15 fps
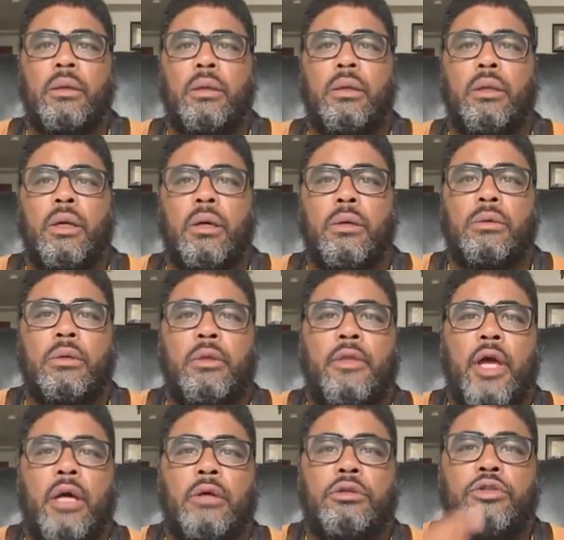Lo,
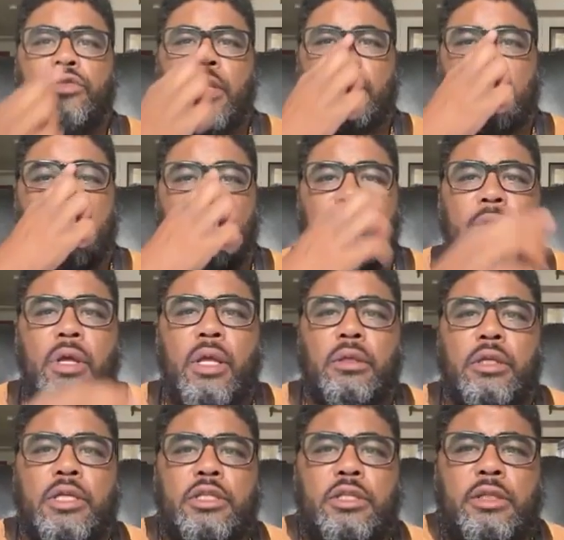thou trustest in
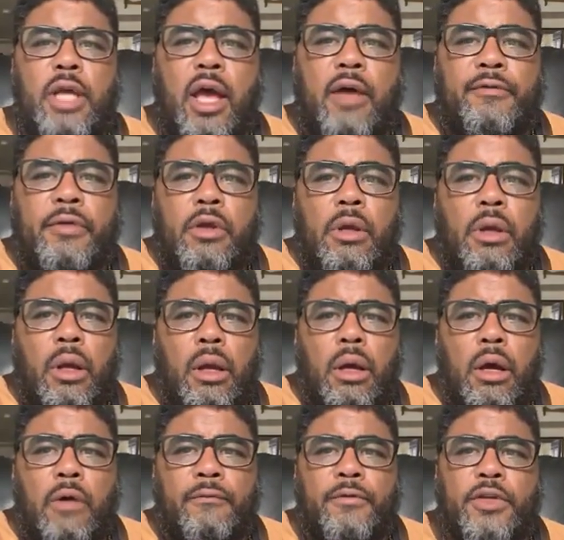the staff
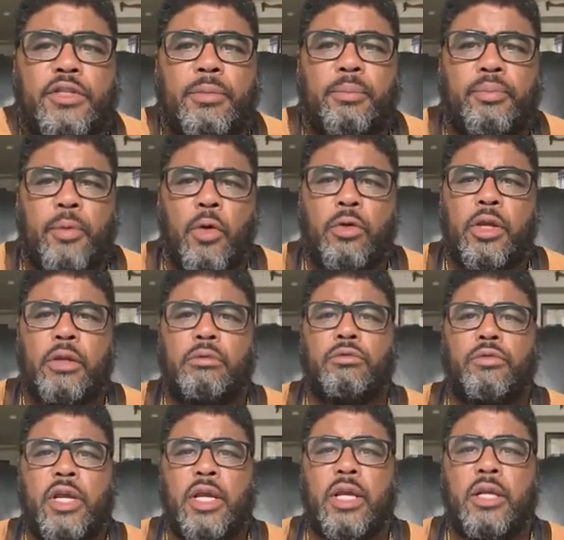of this
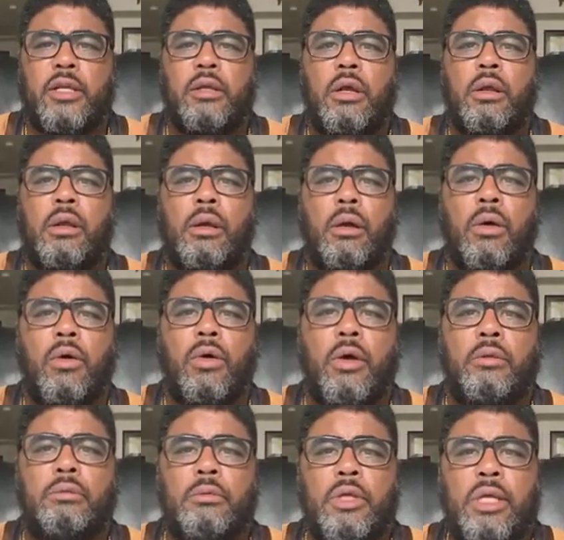broken reed
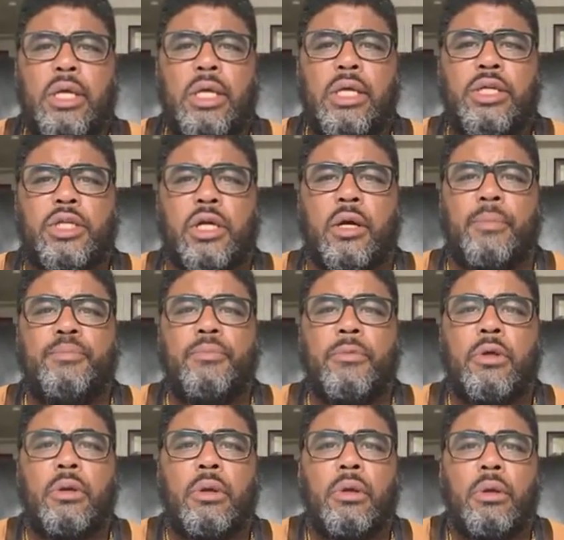on Egypt,
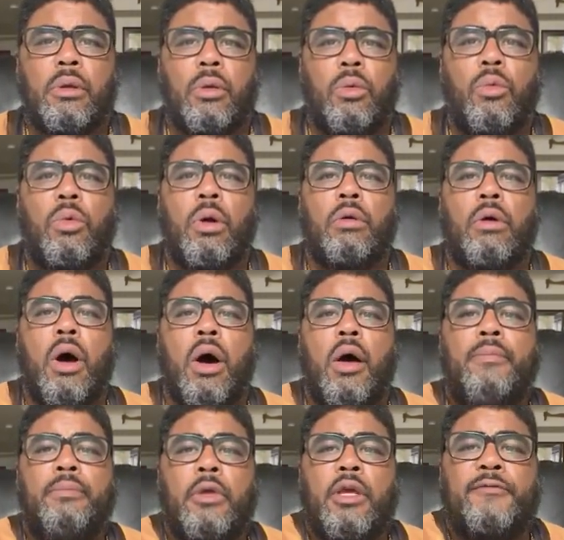
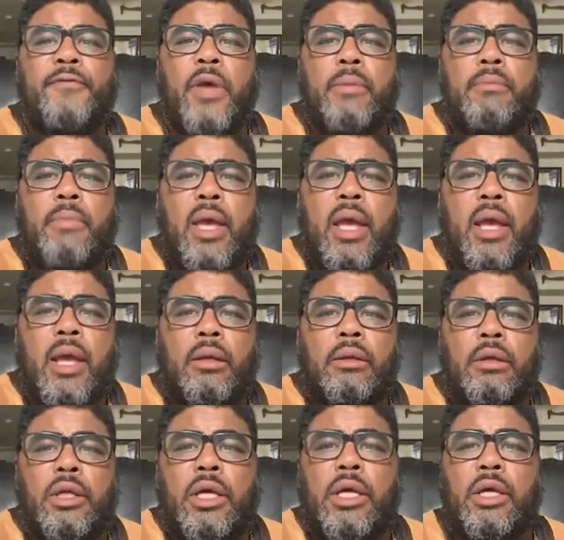whereon if a
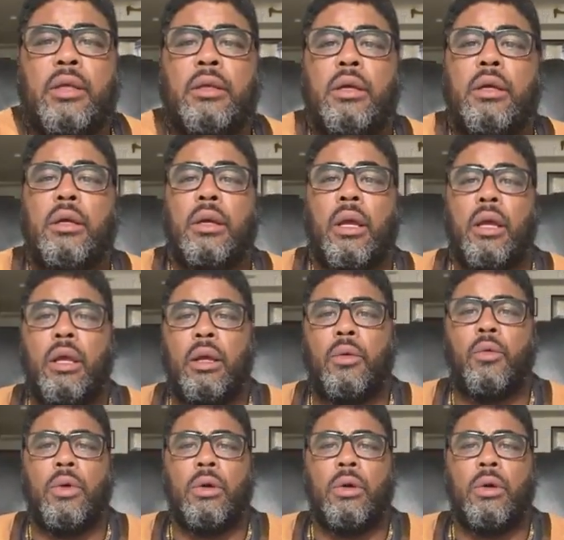man lean, it